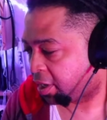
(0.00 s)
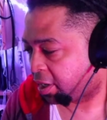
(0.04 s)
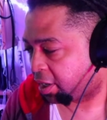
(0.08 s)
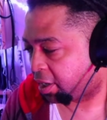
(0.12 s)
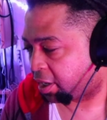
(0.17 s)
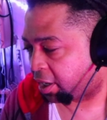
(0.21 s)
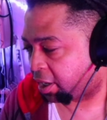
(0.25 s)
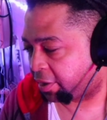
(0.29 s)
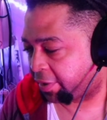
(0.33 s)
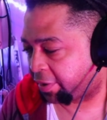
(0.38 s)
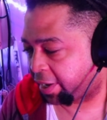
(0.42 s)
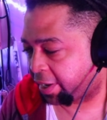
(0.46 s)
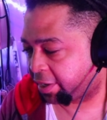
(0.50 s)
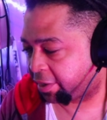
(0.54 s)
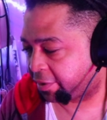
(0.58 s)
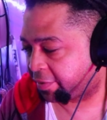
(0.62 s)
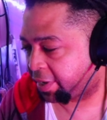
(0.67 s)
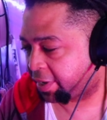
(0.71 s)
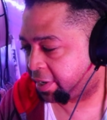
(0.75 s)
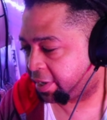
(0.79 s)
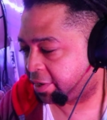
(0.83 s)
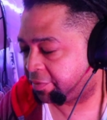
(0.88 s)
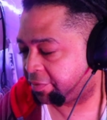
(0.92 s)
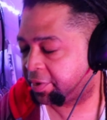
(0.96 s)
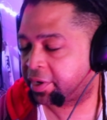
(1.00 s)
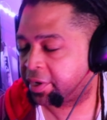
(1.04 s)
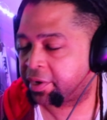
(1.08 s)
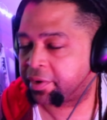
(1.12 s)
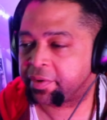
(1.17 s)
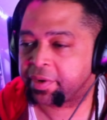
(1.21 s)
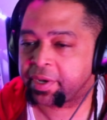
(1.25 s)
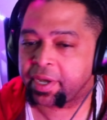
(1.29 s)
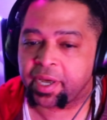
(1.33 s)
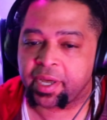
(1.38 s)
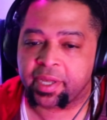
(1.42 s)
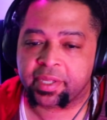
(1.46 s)
All right, all right, here we go,
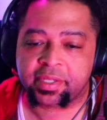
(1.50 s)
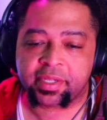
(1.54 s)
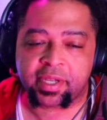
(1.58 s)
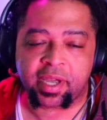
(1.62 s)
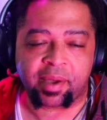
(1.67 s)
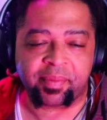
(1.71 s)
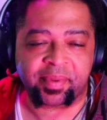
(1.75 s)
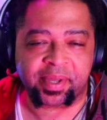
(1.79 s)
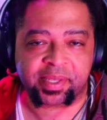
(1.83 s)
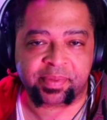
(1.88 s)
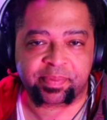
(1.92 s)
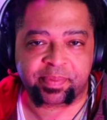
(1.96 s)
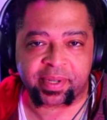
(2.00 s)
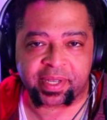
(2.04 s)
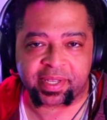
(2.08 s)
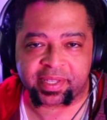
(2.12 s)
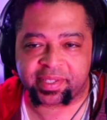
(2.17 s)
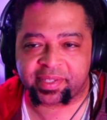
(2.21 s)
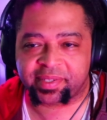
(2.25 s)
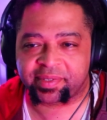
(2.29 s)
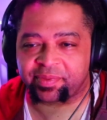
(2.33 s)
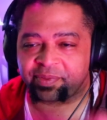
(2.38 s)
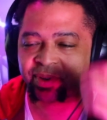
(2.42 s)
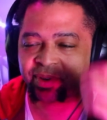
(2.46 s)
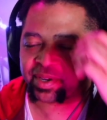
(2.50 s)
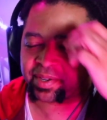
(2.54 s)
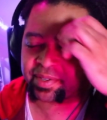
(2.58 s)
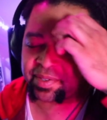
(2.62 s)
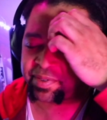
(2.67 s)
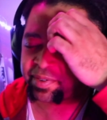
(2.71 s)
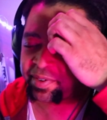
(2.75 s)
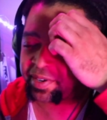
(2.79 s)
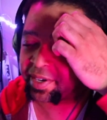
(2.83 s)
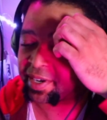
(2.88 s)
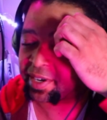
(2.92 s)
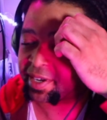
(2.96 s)
guys. Comics Plus, what is
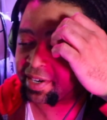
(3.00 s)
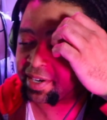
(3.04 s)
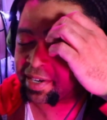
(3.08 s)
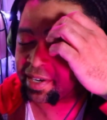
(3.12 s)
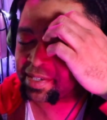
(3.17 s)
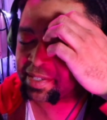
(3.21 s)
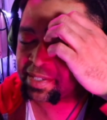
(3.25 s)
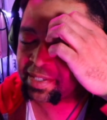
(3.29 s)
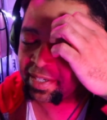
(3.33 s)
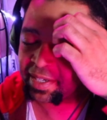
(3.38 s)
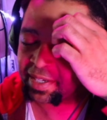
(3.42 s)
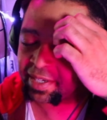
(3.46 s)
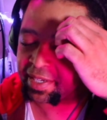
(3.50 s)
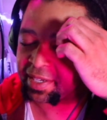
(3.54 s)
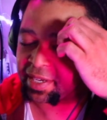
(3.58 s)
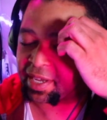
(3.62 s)
going on, Akasan?